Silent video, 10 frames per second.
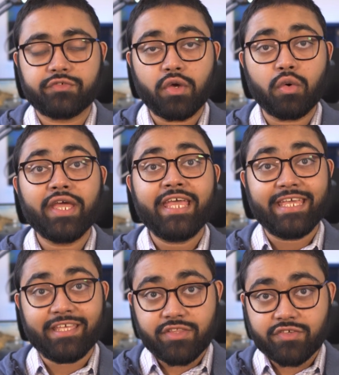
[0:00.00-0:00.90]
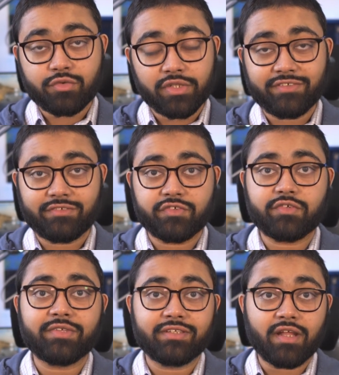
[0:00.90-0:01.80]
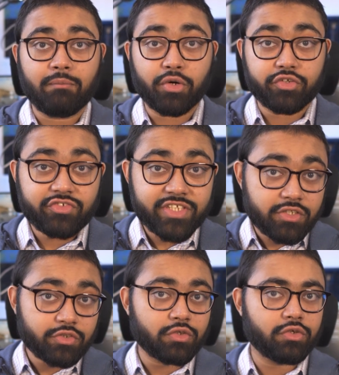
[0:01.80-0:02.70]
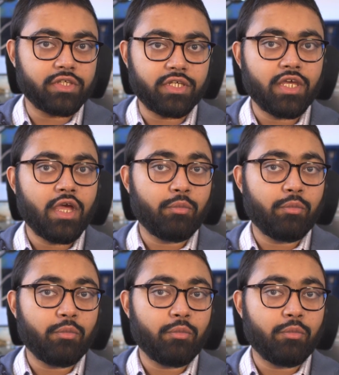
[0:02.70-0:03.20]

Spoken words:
So in this release, there's something that I'm particularly